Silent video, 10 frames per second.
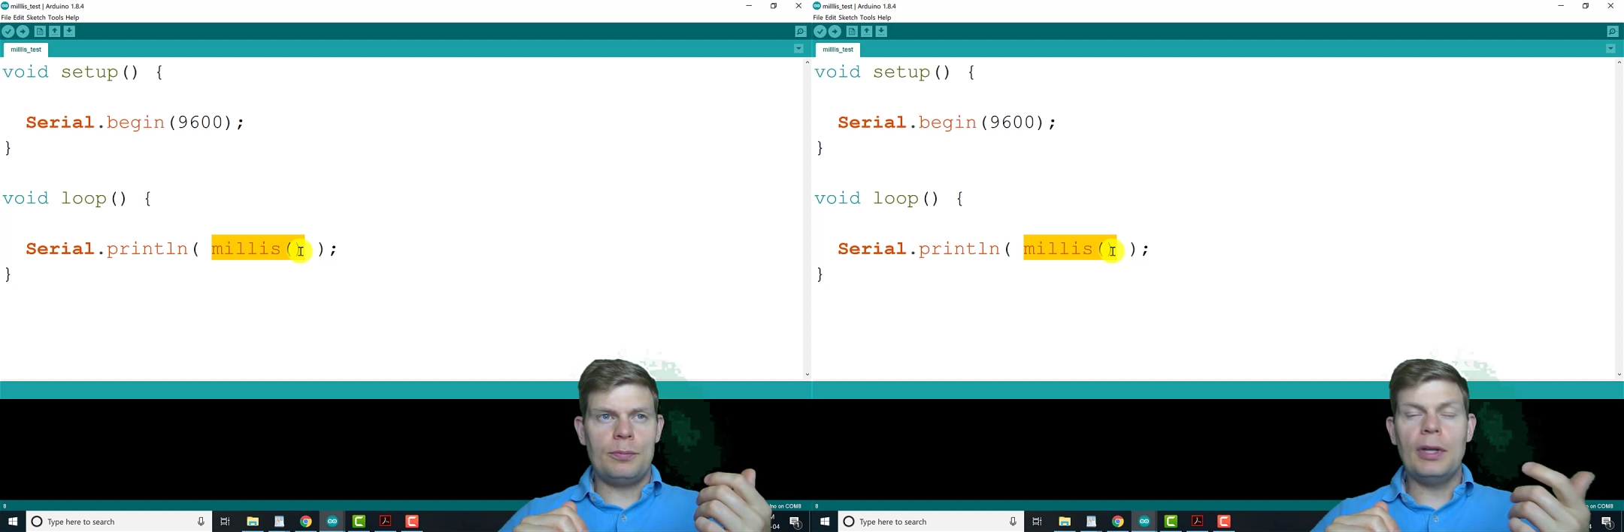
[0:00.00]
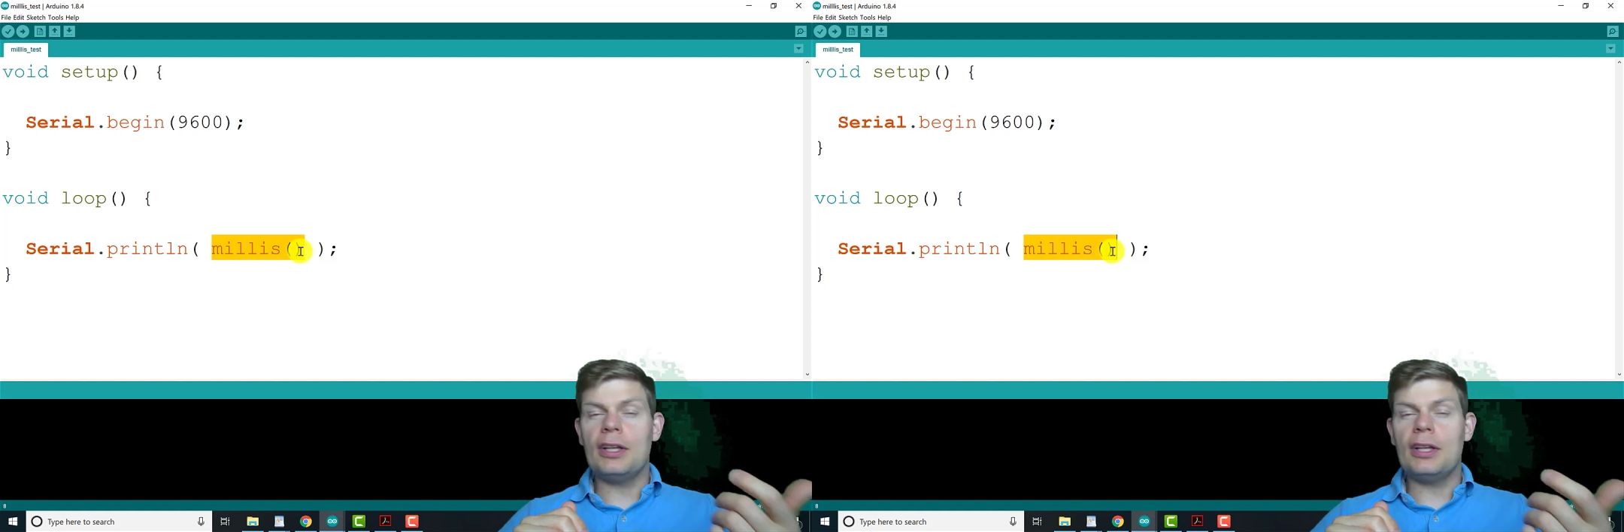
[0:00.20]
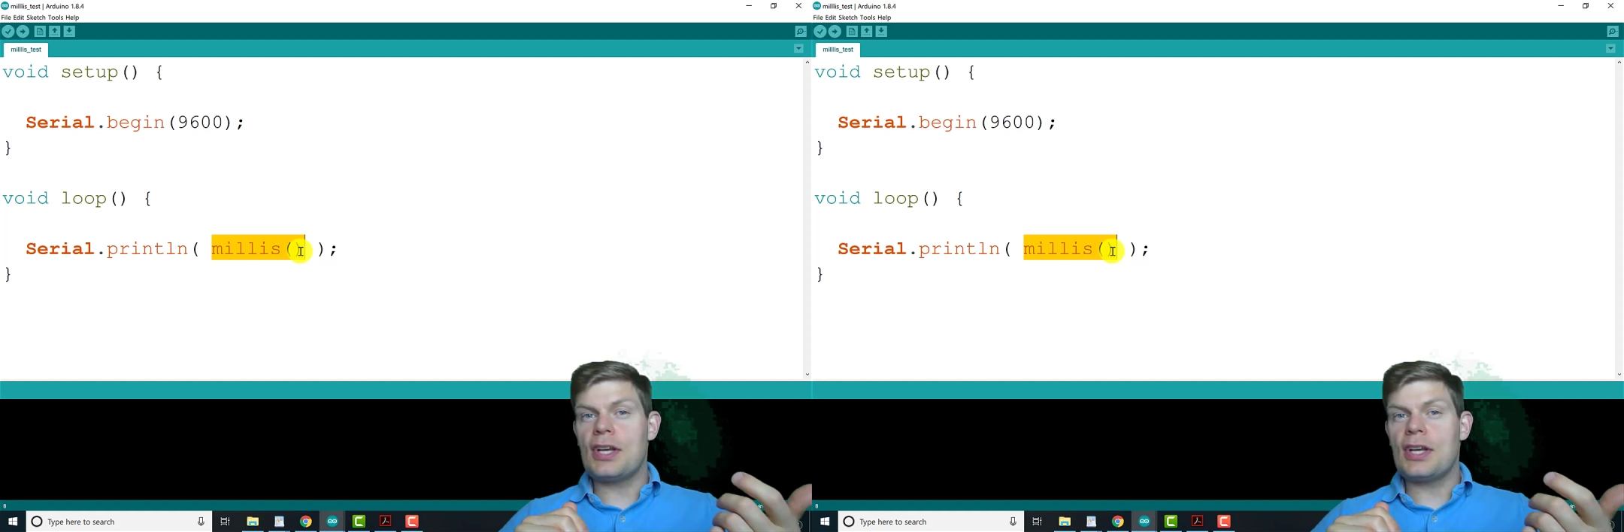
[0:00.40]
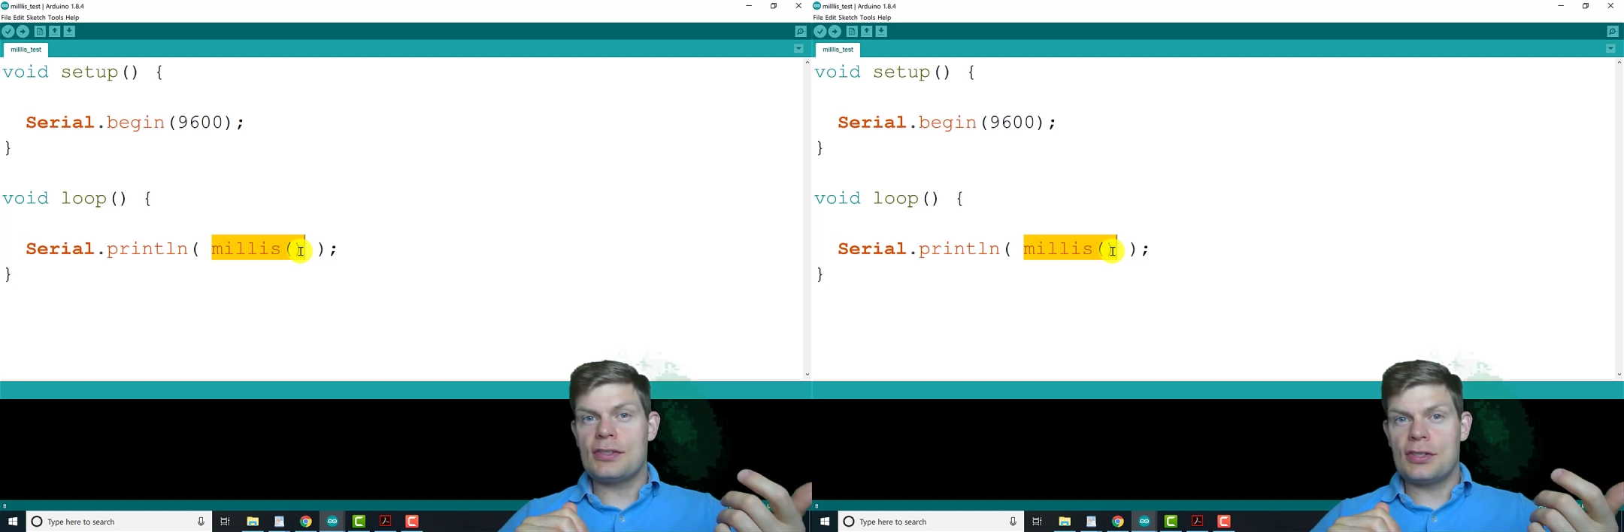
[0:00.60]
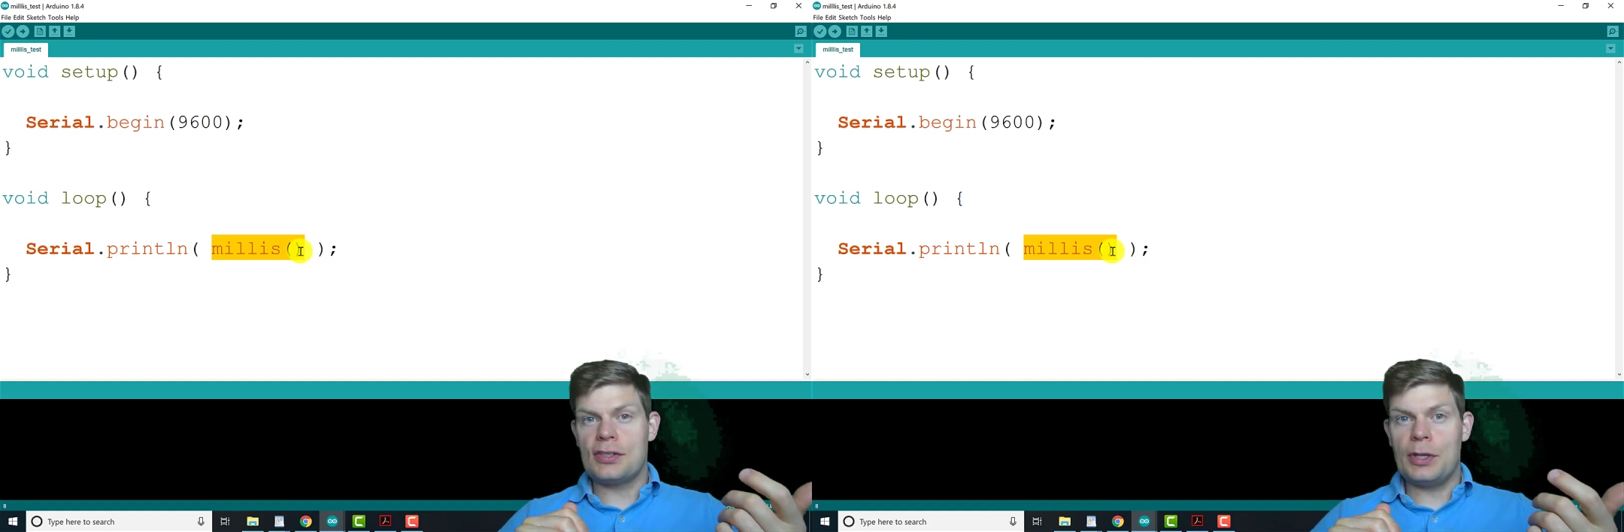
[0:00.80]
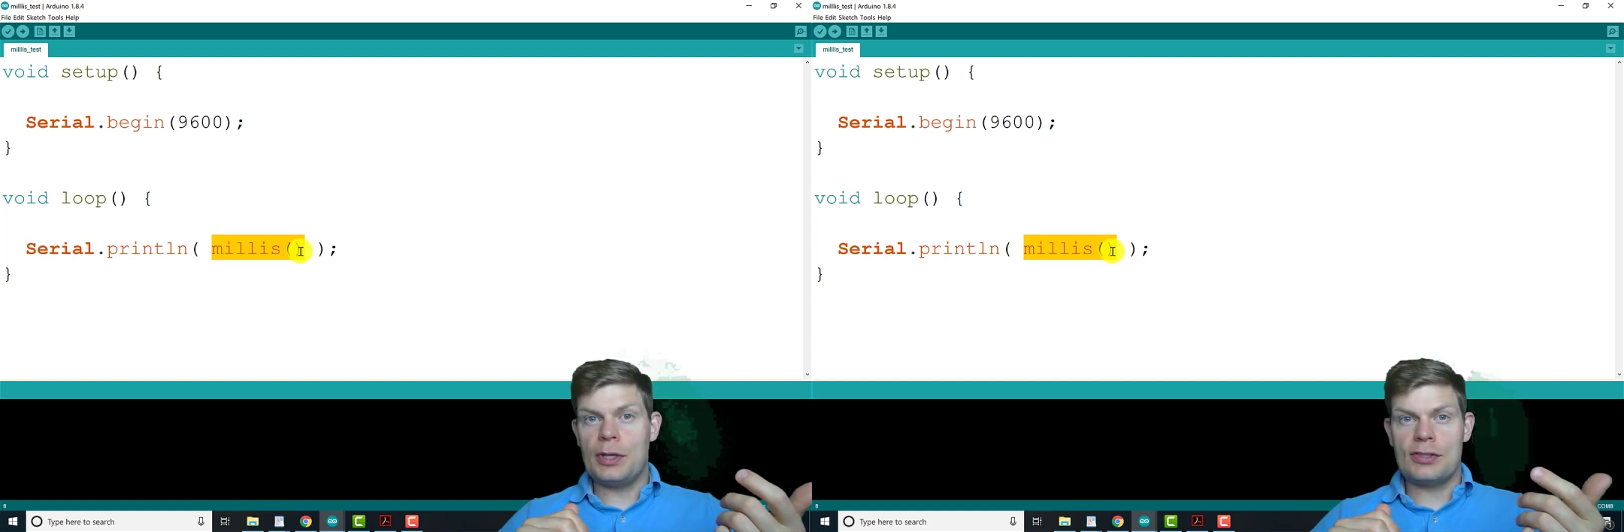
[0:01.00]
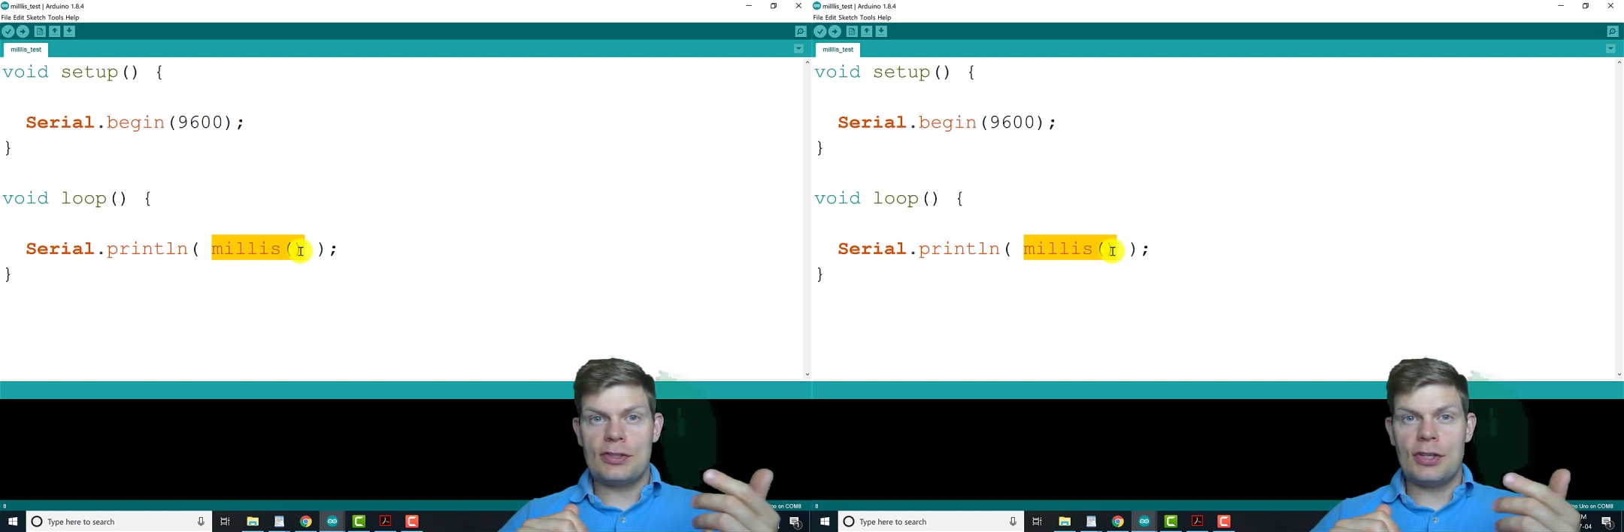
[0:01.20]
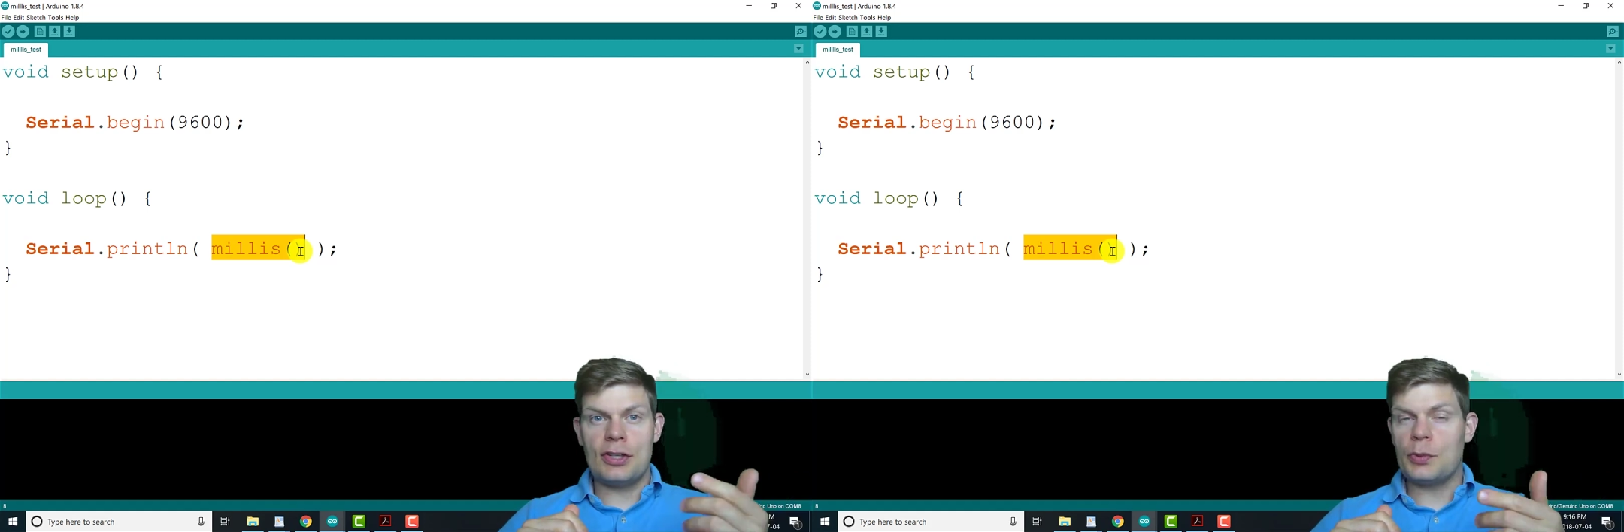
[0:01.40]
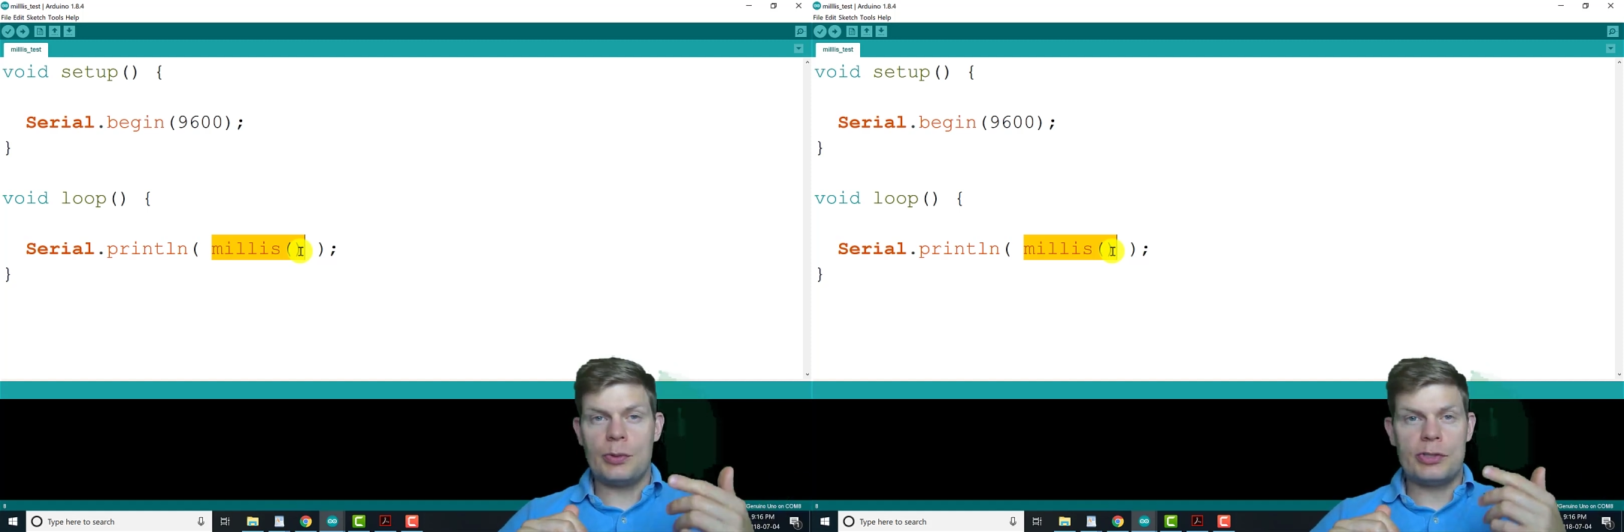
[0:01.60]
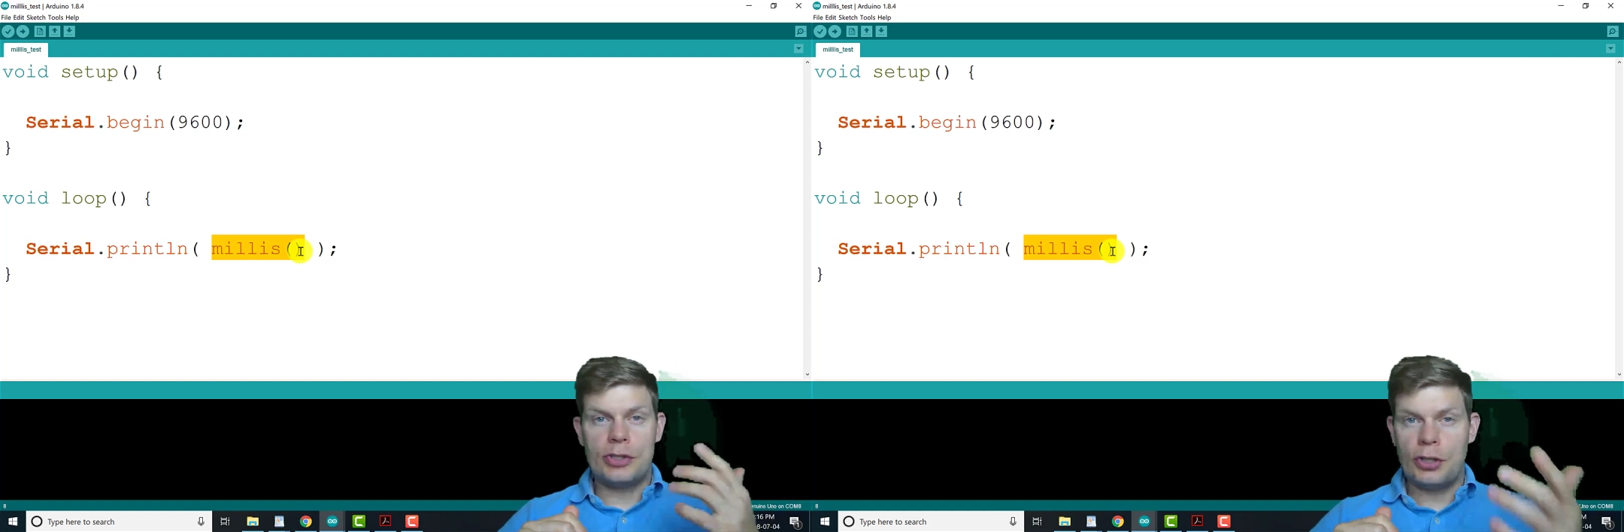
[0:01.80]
milliseconds it's been since the Arduino was